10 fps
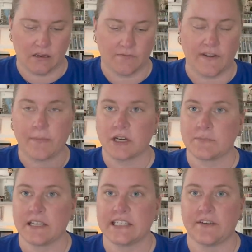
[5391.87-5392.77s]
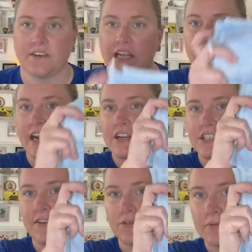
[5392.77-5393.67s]
Fabrics by Stephanie, and I just
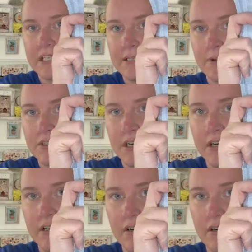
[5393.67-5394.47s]
have a really small start.